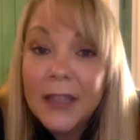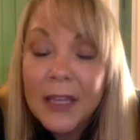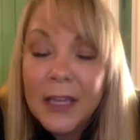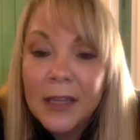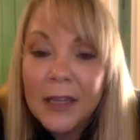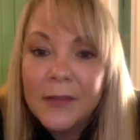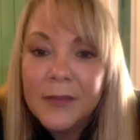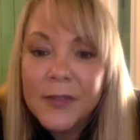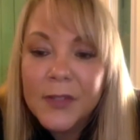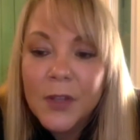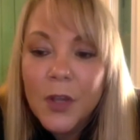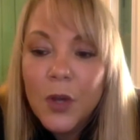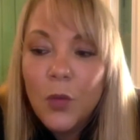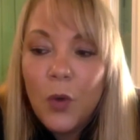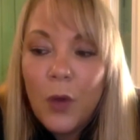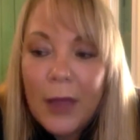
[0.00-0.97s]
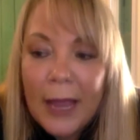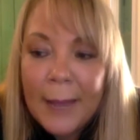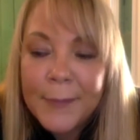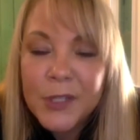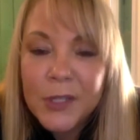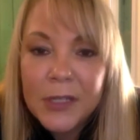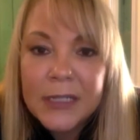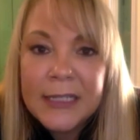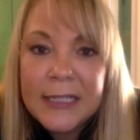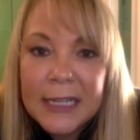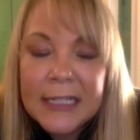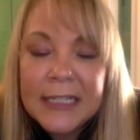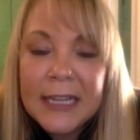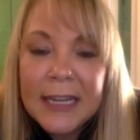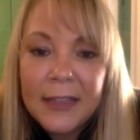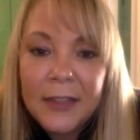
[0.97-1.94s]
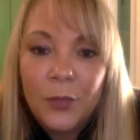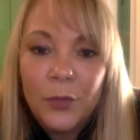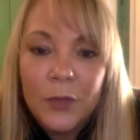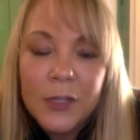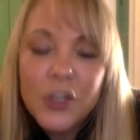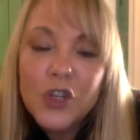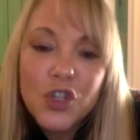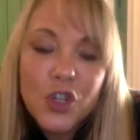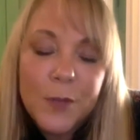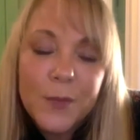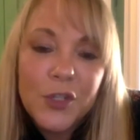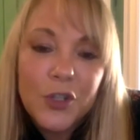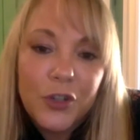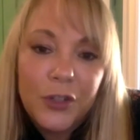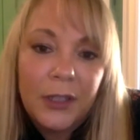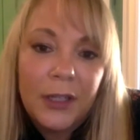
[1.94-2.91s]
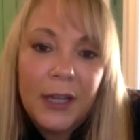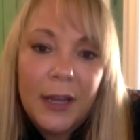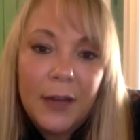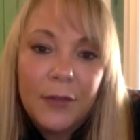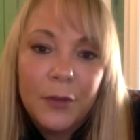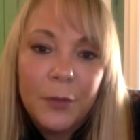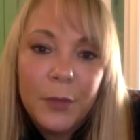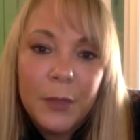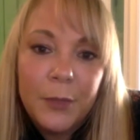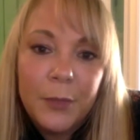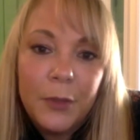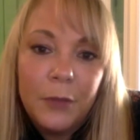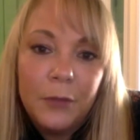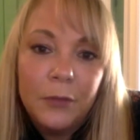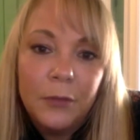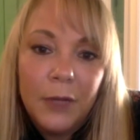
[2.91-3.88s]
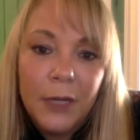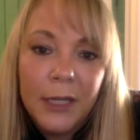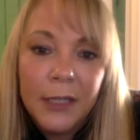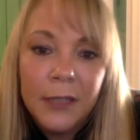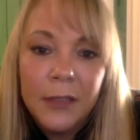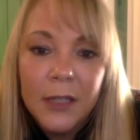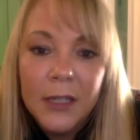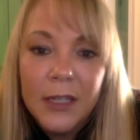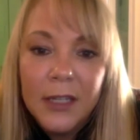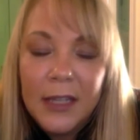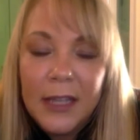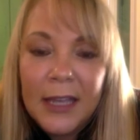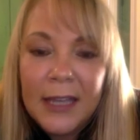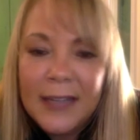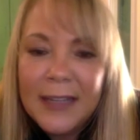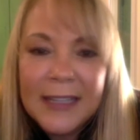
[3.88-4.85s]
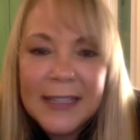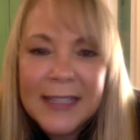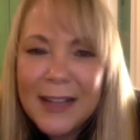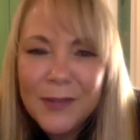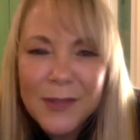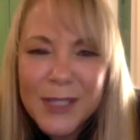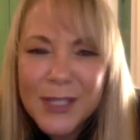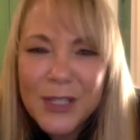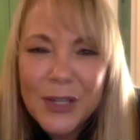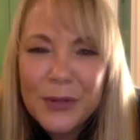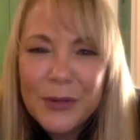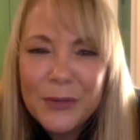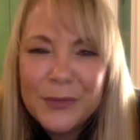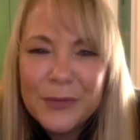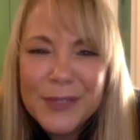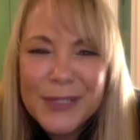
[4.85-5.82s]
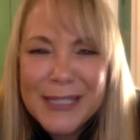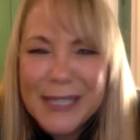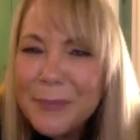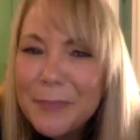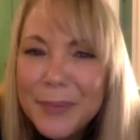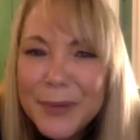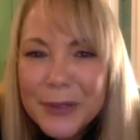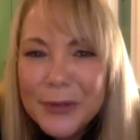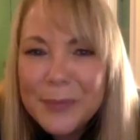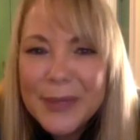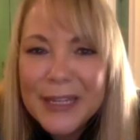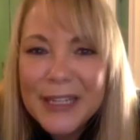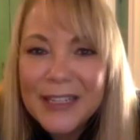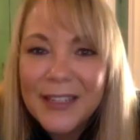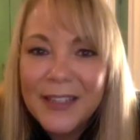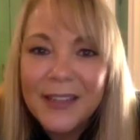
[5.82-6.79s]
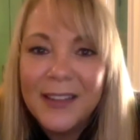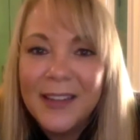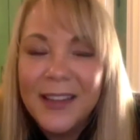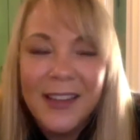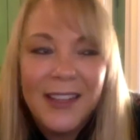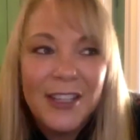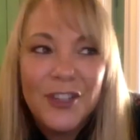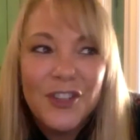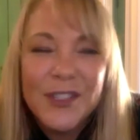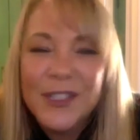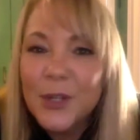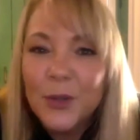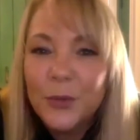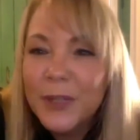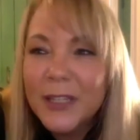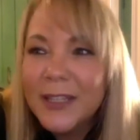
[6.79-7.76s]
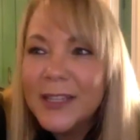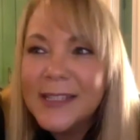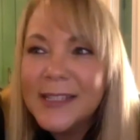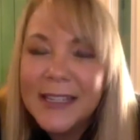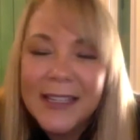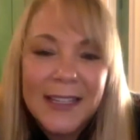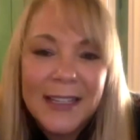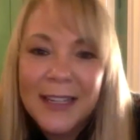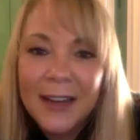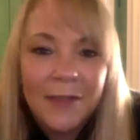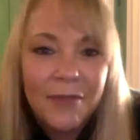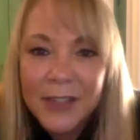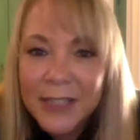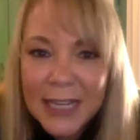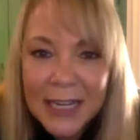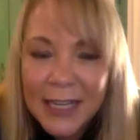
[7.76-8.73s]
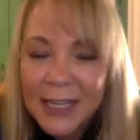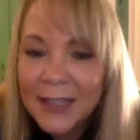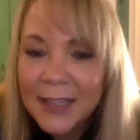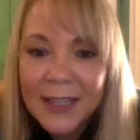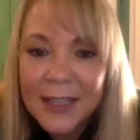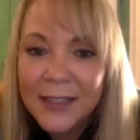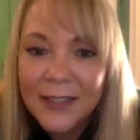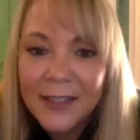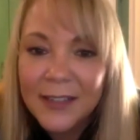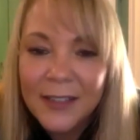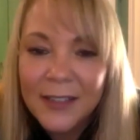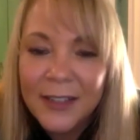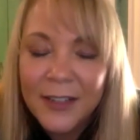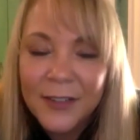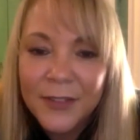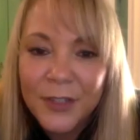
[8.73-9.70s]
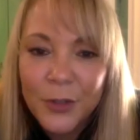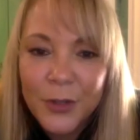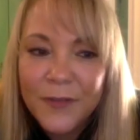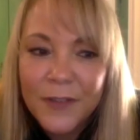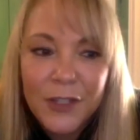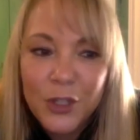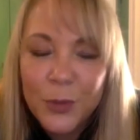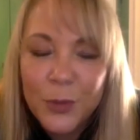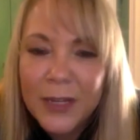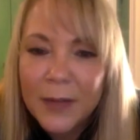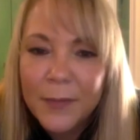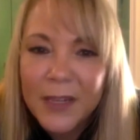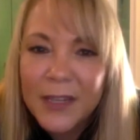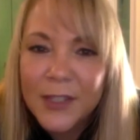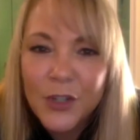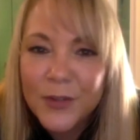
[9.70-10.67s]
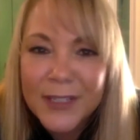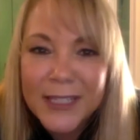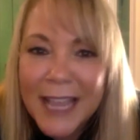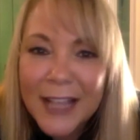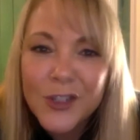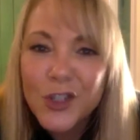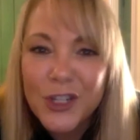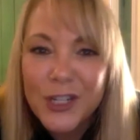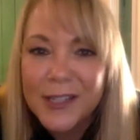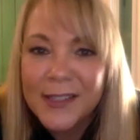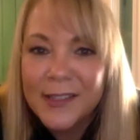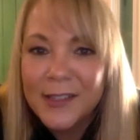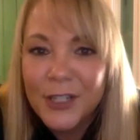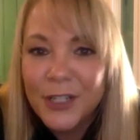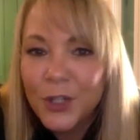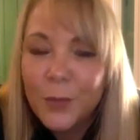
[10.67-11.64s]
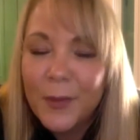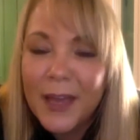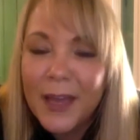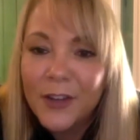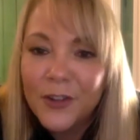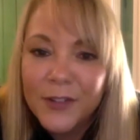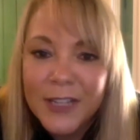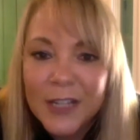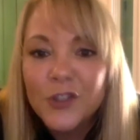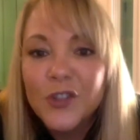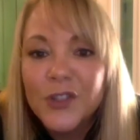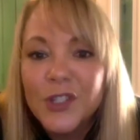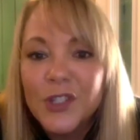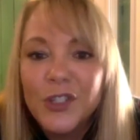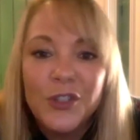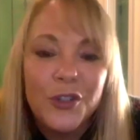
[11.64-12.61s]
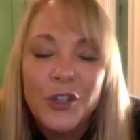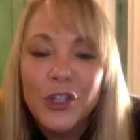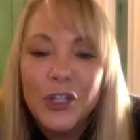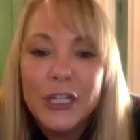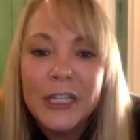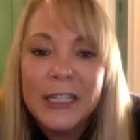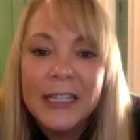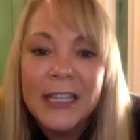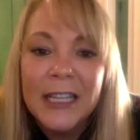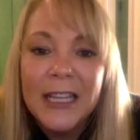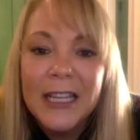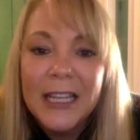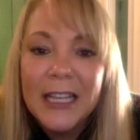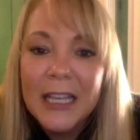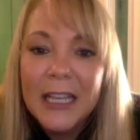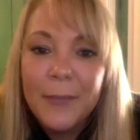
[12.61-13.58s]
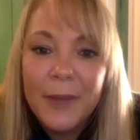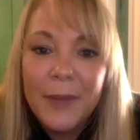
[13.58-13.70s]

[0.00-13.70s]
saying things will absolutely dictate the relationships you're going to have with people, right? And right. it sounds so simple, but you just don't realize it in every day that you know you're even doing it because your intention isn't to do bad. Your intention is mm-hmm. to do mm-hmm. good,